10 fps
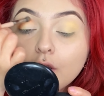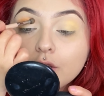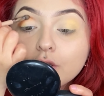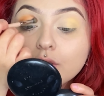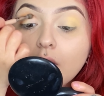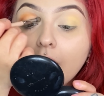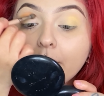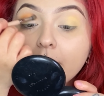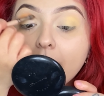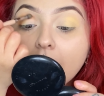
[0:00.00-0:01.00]
So I
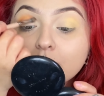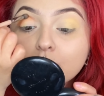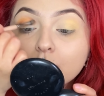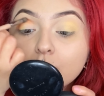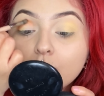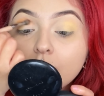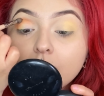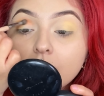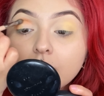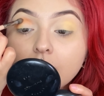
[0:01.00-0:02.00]
went back to
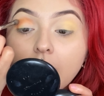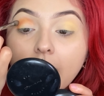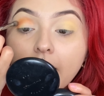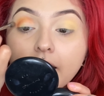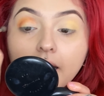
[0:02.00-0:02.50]
school and I